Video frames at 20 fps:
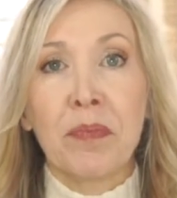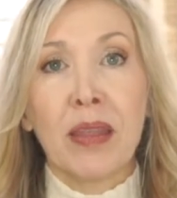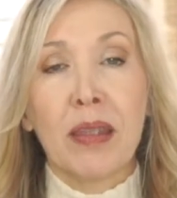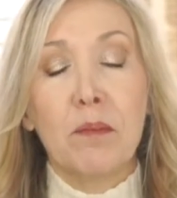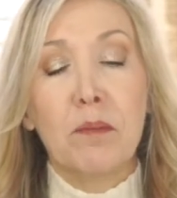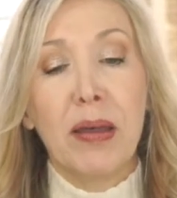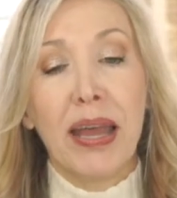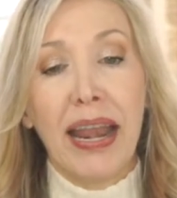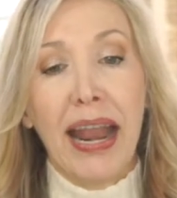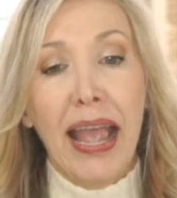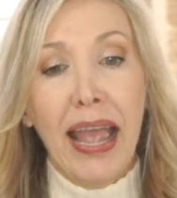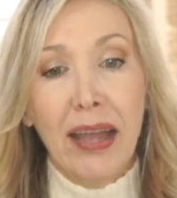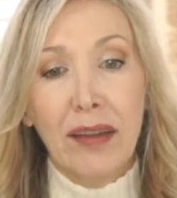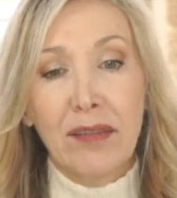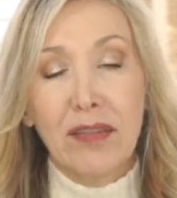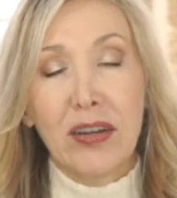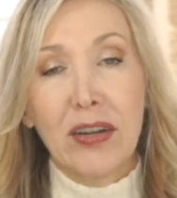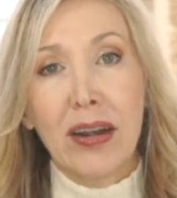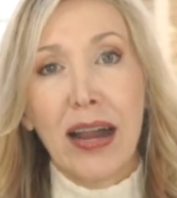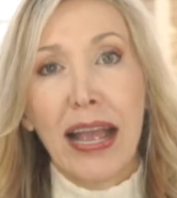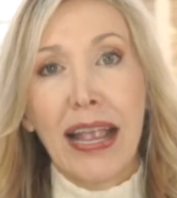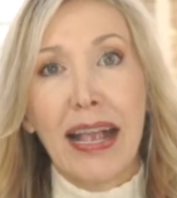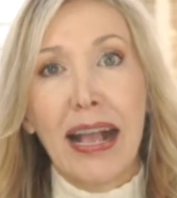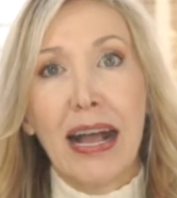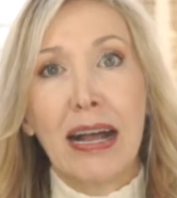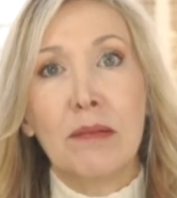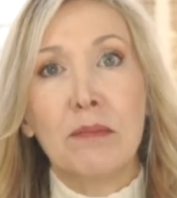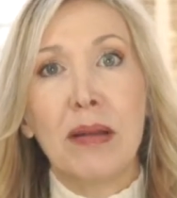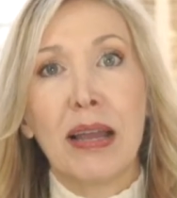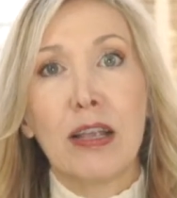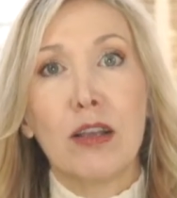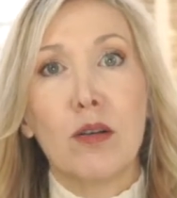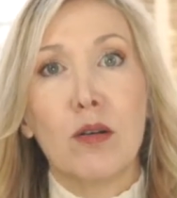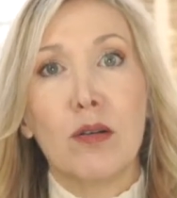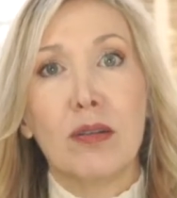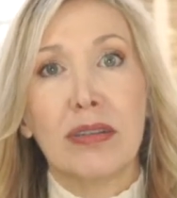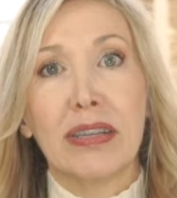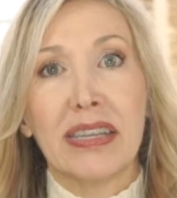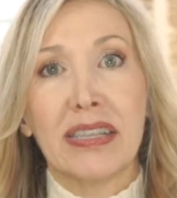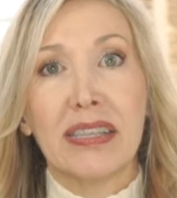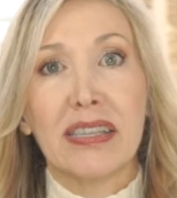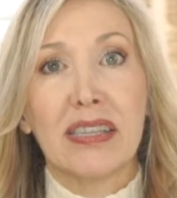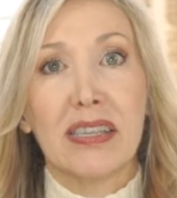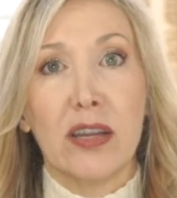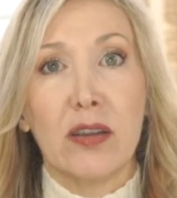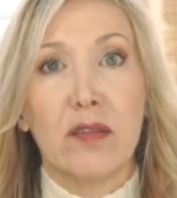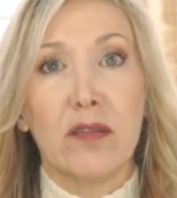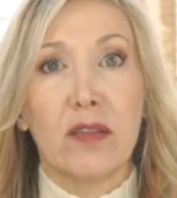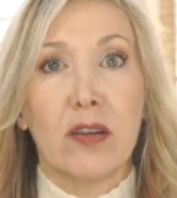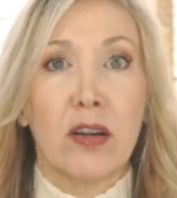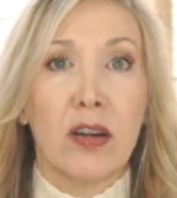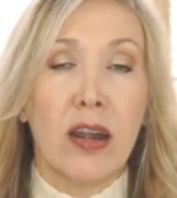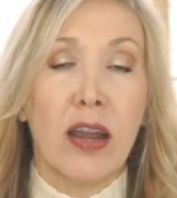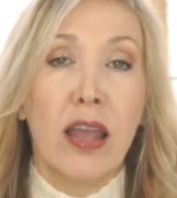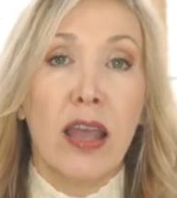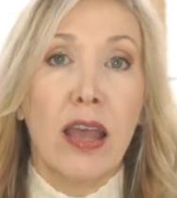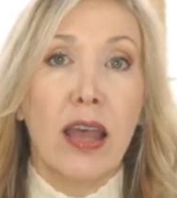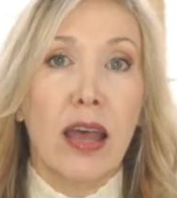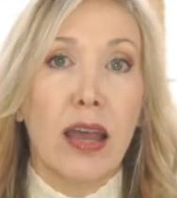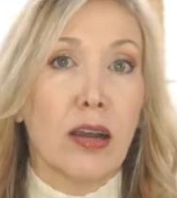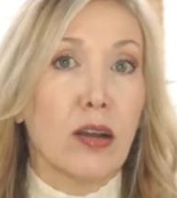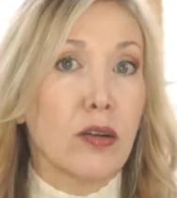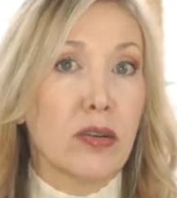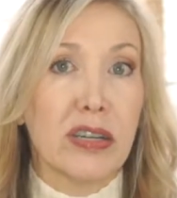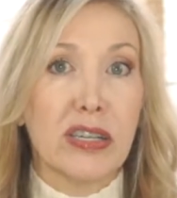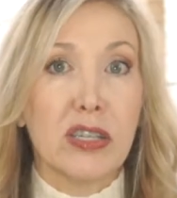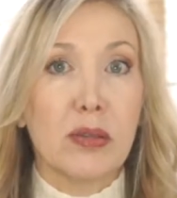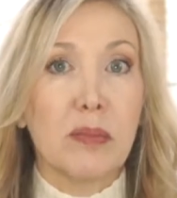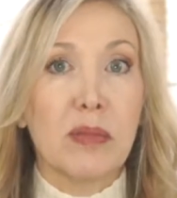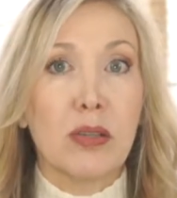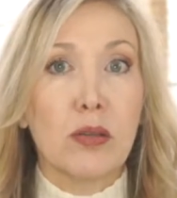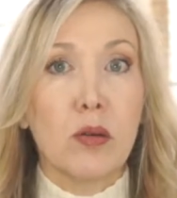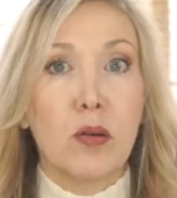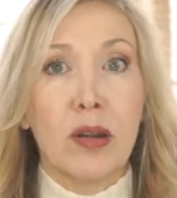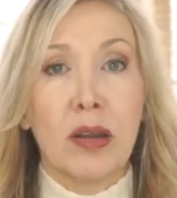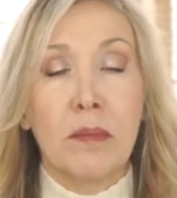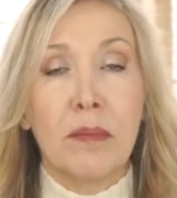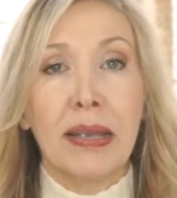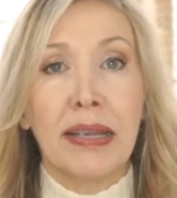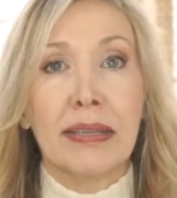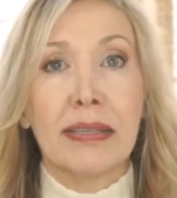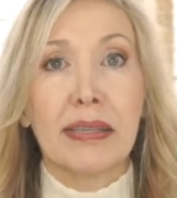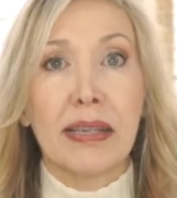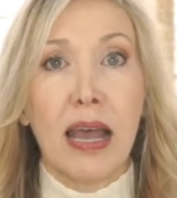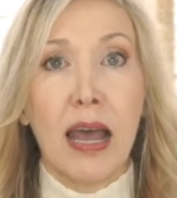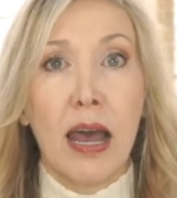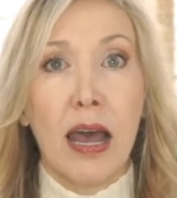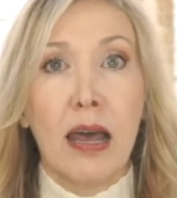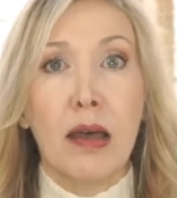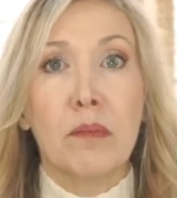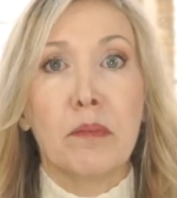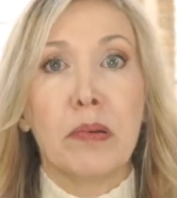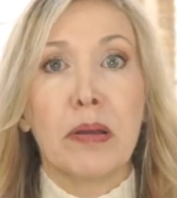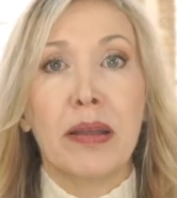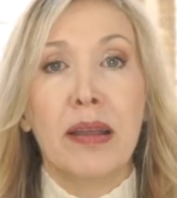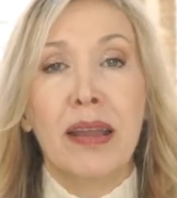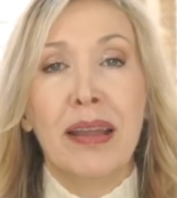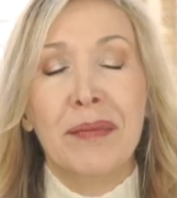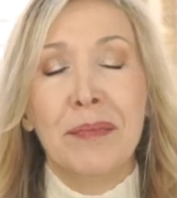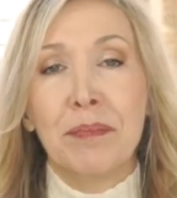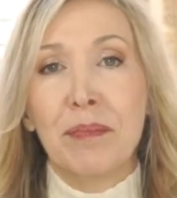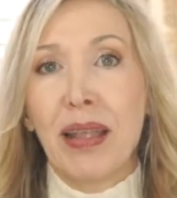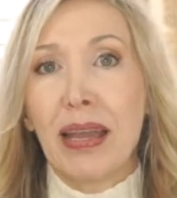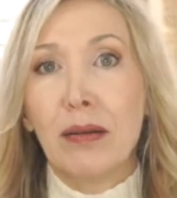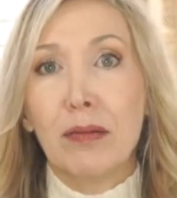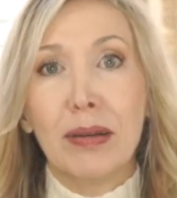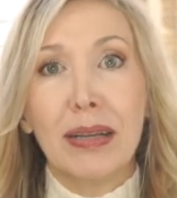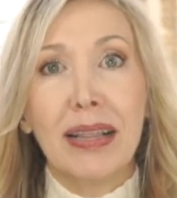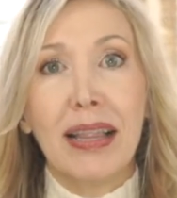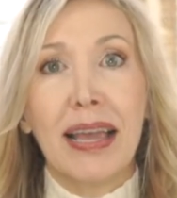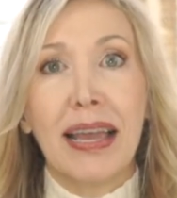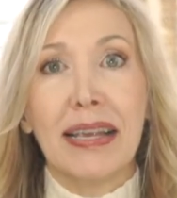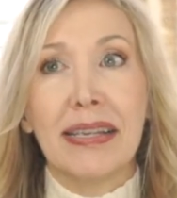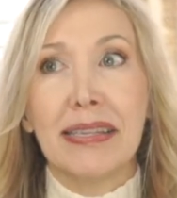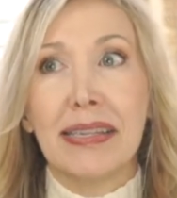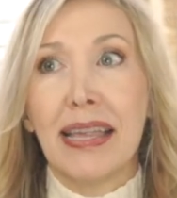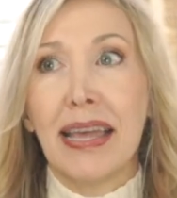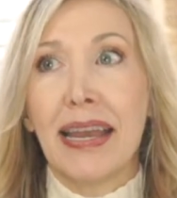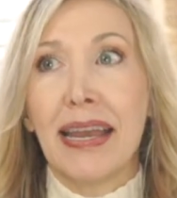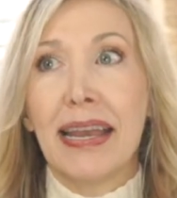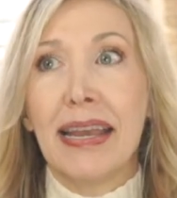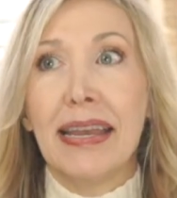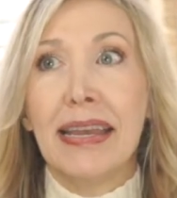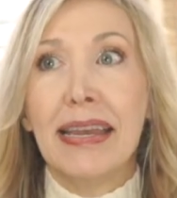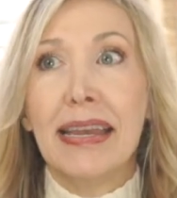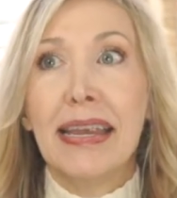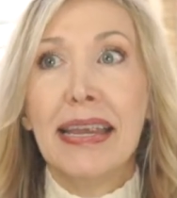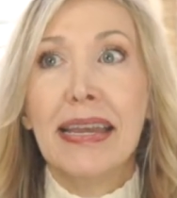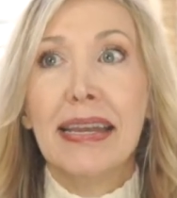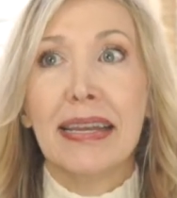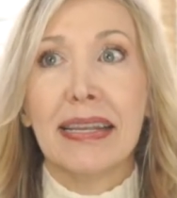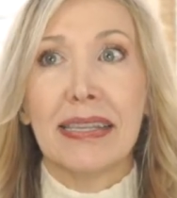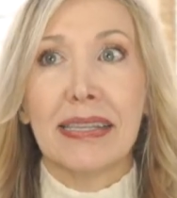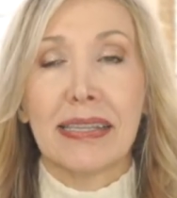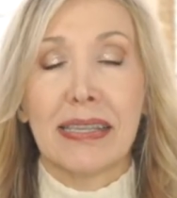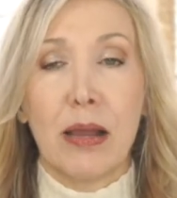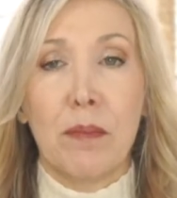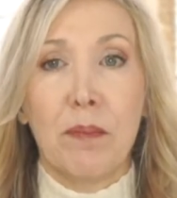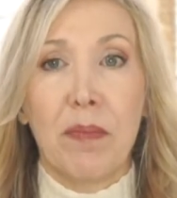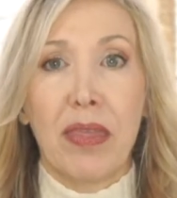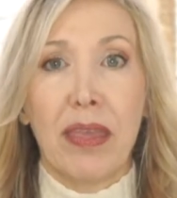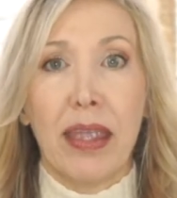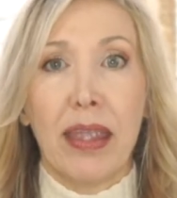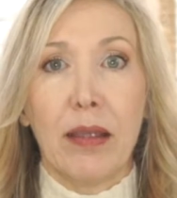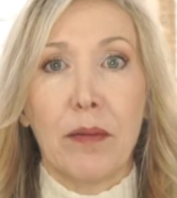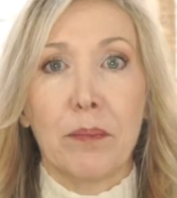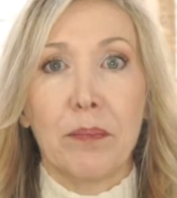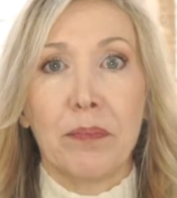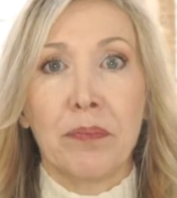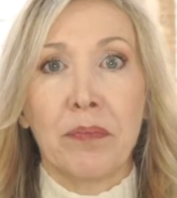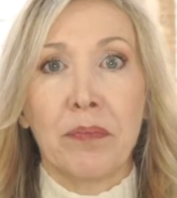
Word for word: But after I got my gold and silver Christmas ornaments up, I realized that it needed something.